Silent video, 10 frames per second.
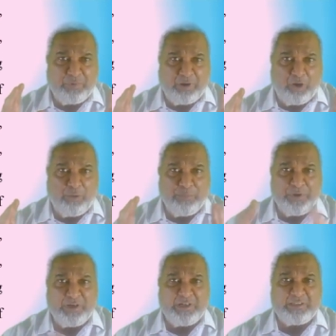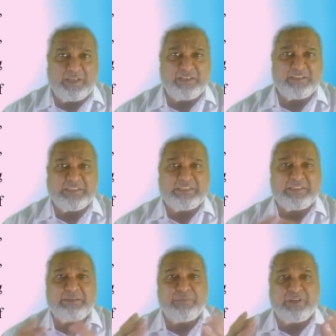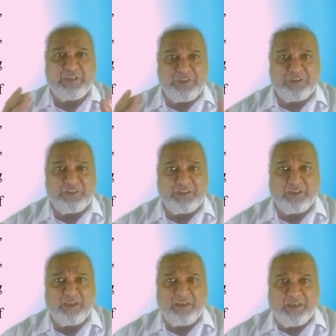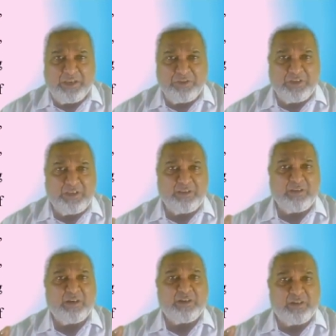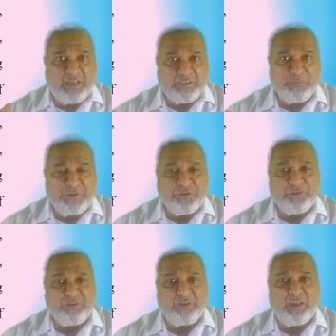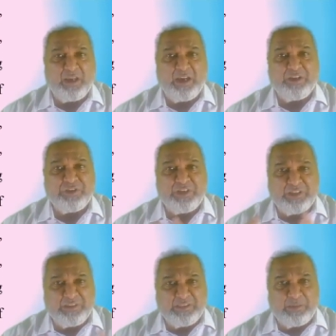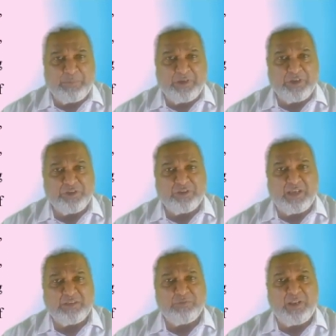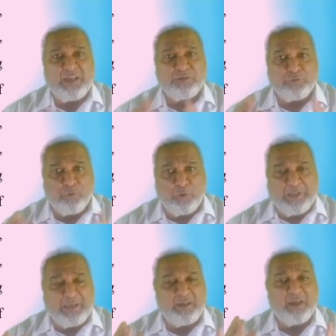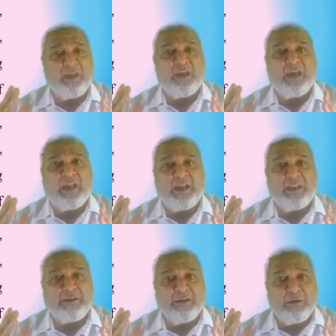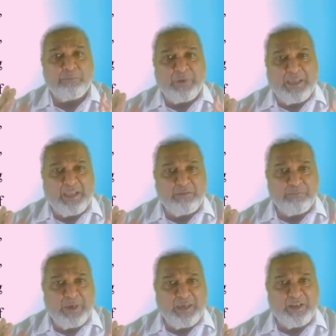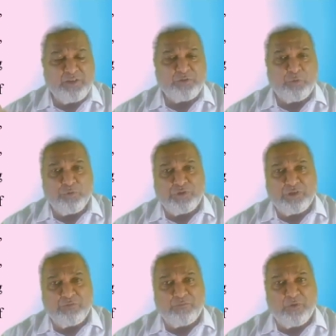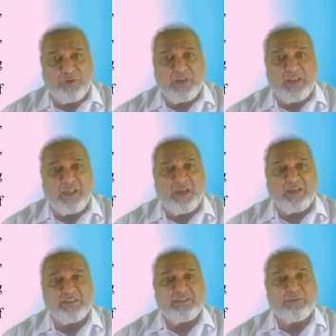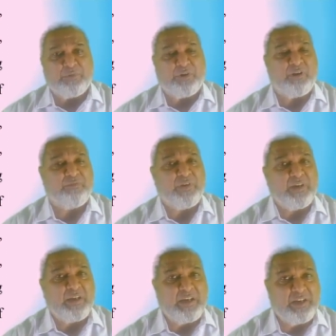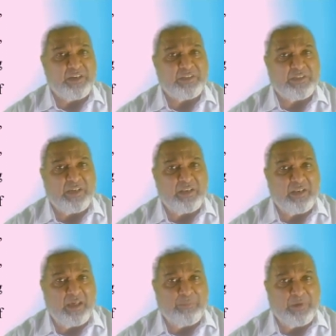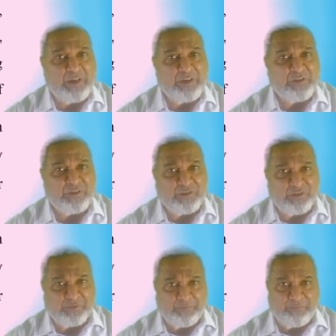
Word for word: components and system in engine, transmission and chassis application, as well as rolling and plane bearing solution for a large number of industrial applications.